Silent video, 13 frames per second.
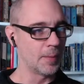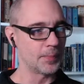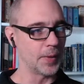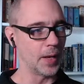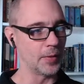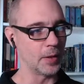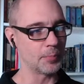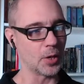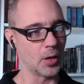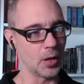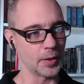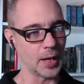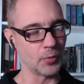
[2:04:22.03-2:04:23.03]
And then
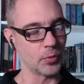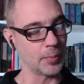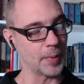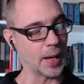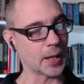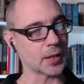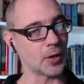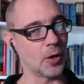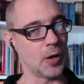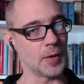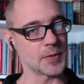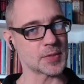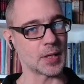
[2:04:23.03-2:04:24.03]
Paul and I will be back
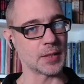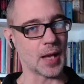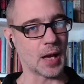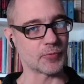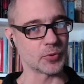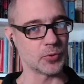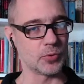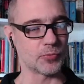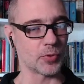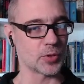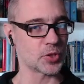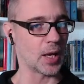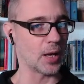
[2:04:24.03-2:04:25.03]
on Sunday afternoon for a
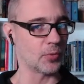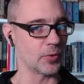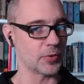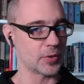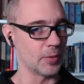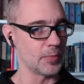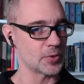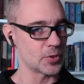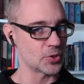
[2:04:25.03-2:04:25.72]
chat with Mr.